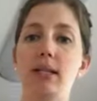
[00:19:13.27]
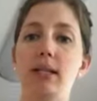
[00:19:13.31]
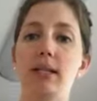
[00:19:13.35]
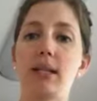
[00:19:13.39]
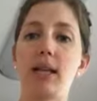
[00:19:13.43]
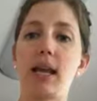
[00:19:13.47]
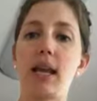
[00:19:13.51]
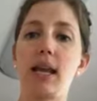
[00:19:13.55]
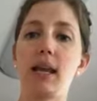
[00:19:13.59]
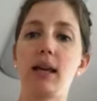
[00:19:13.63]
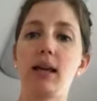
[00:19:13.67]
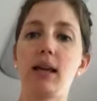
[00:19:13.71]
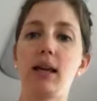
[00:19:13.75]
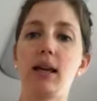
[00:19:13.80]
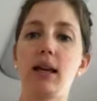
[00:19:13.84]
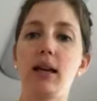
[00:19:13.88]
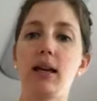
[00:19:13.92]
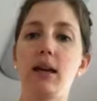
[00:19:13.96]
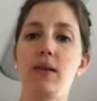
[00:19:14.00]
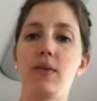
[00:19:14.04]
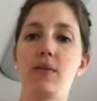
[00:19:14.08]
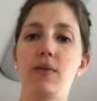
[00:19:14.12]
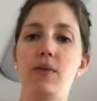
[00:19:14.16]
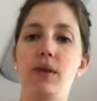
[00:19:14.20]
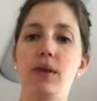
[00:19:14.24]
take,
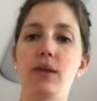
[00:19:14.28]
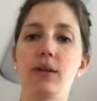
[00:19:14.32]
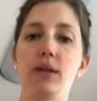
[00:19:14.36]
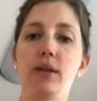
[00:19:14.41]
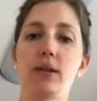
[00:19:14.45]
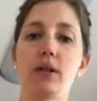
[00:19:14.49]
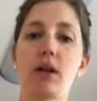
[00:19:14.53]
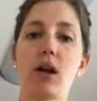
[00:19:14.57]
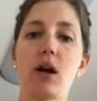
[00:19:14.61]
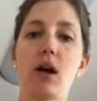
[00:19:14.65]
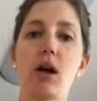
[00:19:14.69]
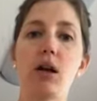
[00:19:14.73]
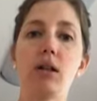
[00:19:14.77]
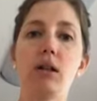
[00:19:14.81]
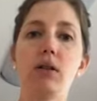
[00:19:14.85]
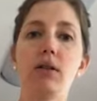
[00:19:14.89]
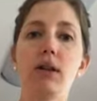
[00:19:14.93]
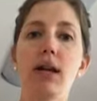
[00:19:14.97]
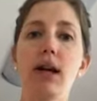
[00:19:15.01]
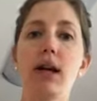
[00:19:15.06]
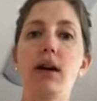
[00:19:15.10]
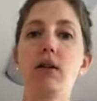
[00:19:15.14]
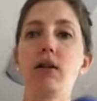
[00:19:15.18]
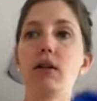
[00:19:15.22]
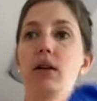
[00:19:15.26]
this is a hollowed
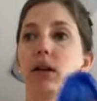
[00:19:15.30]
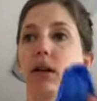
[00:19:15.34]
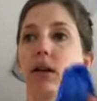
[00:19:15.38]
out